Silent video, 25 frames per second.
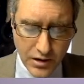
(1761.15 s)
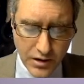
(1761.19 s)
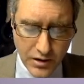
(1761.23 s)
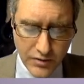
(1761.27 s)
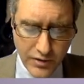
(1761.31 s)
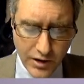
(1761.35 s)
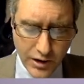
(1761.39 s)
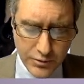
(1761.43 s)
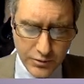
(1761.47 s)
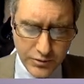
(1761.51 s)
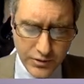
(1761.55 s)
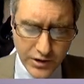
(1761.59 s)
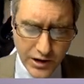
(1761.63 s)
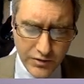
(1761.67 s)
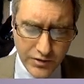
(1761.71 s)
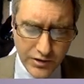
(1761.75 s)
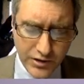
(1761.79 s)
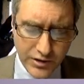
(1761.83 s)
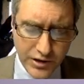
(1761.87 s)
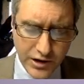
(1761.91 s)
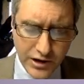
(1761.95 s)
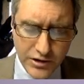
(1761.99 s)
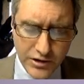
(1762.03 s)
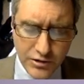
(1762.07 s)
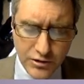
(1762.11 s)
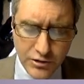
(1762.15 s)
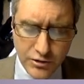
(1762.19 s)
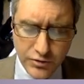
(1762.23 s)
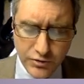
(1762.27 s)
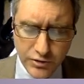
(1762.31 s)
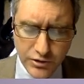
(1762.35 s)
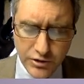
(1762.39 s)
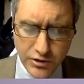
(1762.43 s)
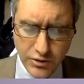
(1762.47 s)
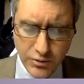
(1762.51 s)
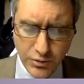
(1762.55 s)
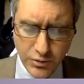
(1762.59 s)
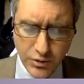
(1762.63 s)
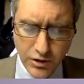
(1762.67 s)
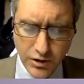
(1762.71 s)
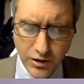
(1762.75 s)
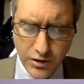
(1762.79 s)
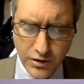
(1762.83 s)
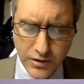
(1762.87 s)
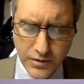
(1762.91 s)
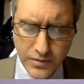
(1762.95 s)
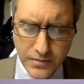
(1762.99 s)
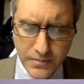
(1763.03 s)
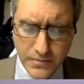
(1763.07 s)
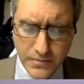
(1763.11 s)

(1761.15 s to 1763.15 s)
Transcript: Father in heaven, thank you for your word.